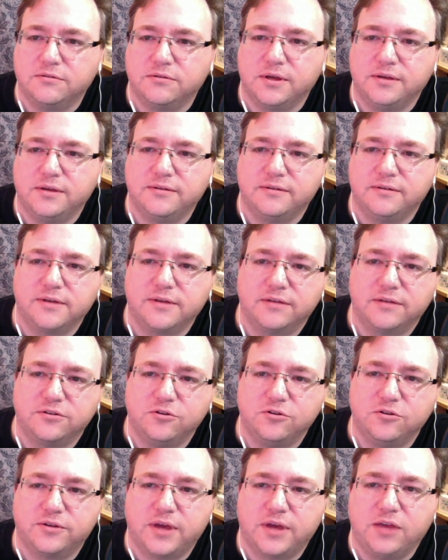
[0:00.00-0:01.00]
he says he has a
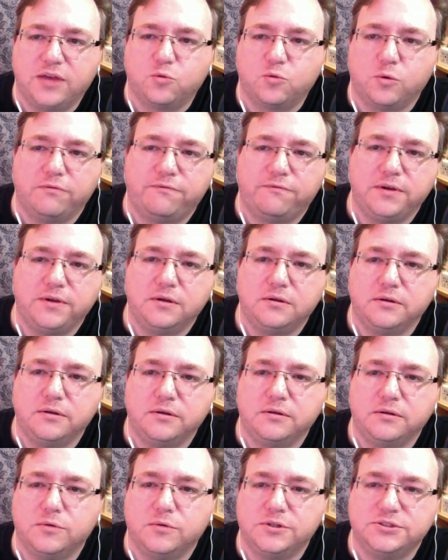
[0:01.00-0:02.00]
use case where a
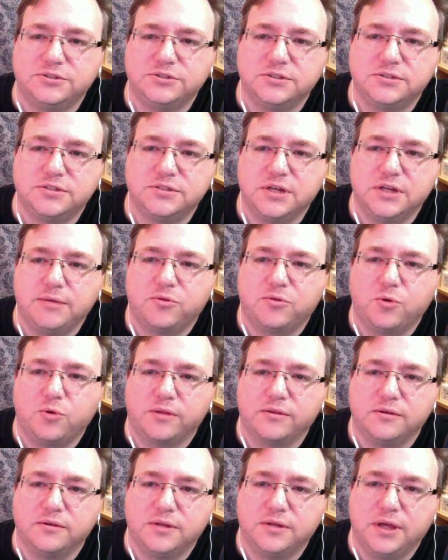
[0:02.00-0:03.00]
field which is the same
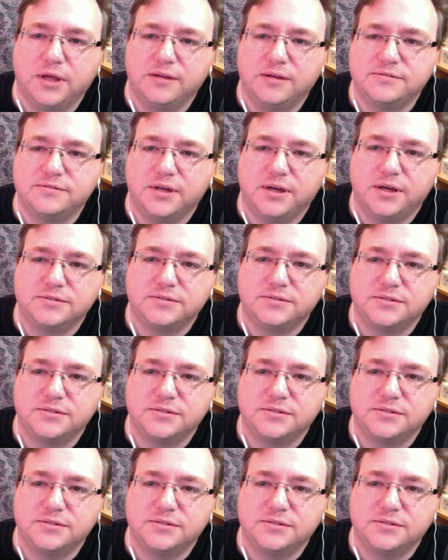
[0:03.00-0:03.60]
throughout the data set,